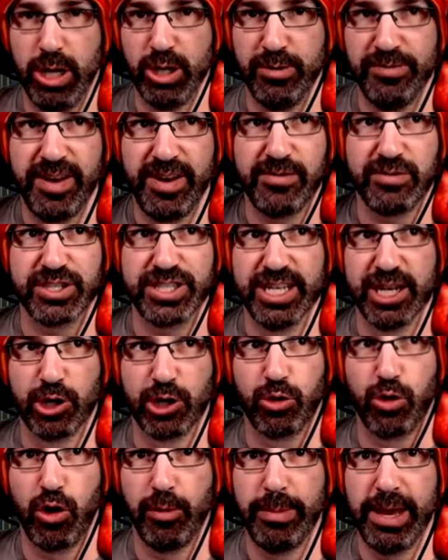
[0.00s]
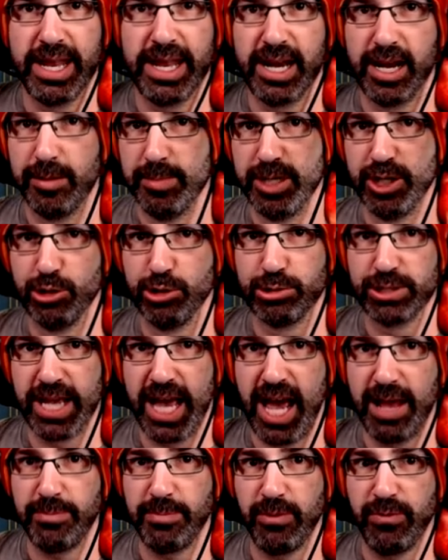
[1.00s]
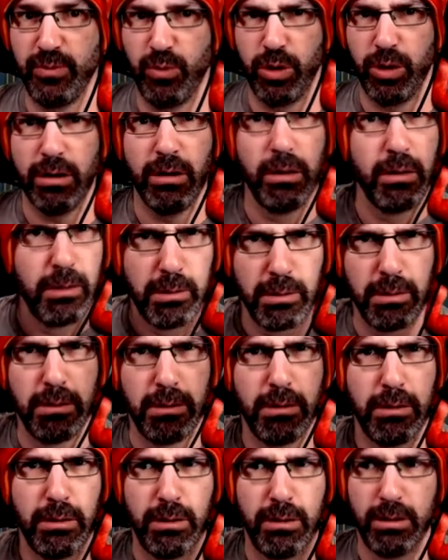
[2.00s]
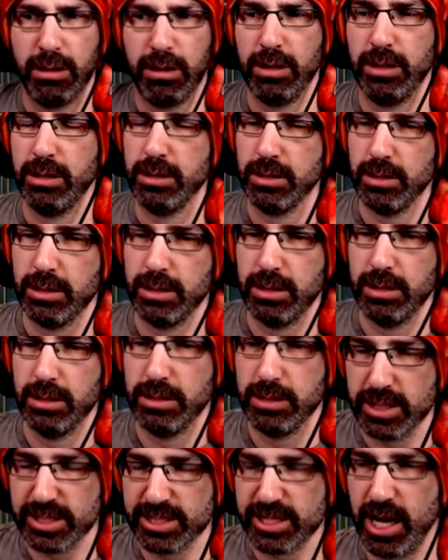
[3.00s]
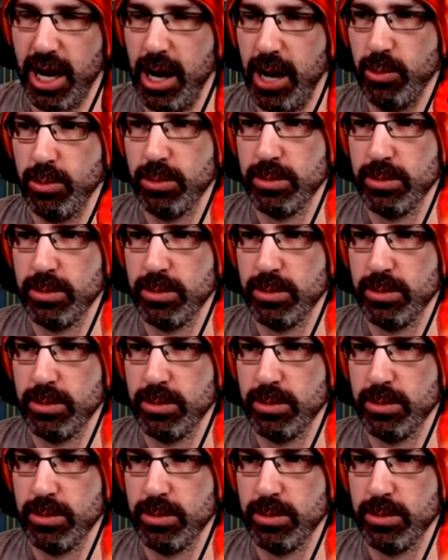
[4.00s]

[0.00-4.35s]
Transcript: you've never seen a grown man in a Medusa hat before? Let's go.